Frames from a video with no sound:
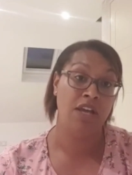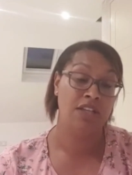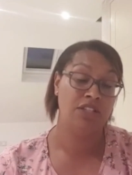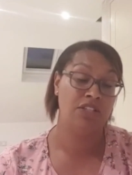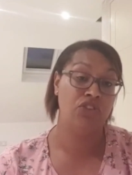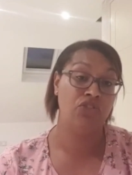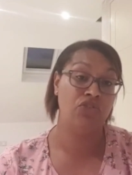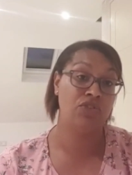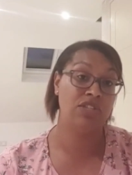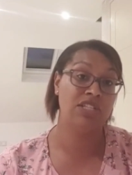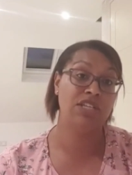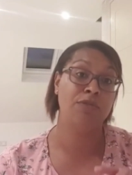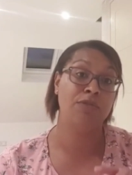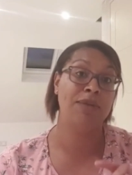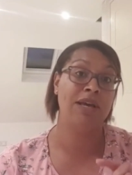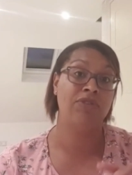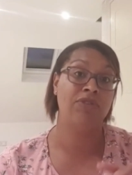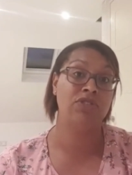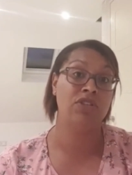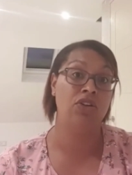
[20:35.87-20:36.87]
so you'll still be
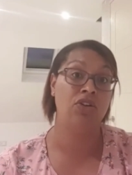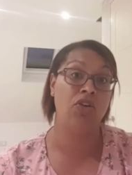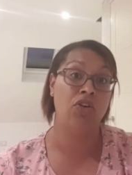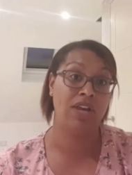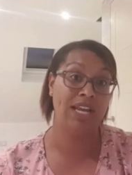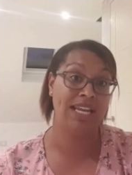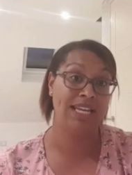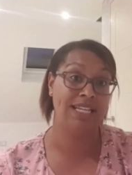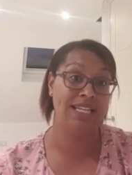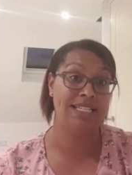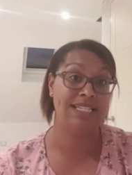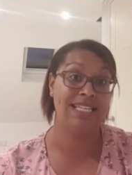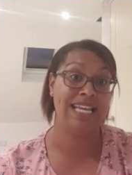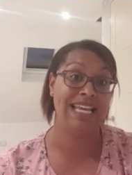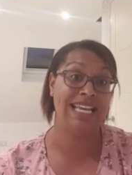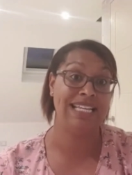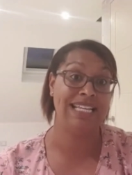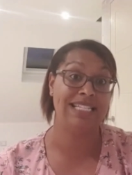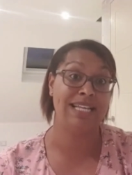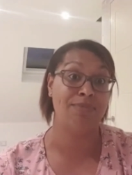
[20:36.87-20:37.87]
able to log in and
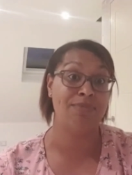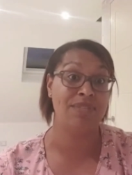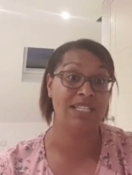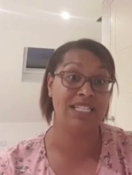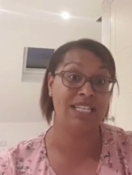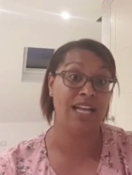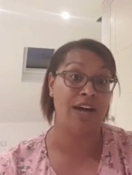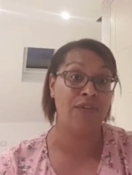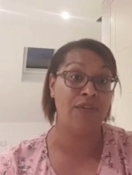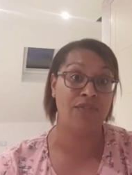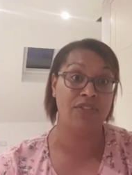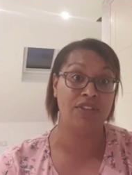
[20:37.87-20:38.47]
see some stuff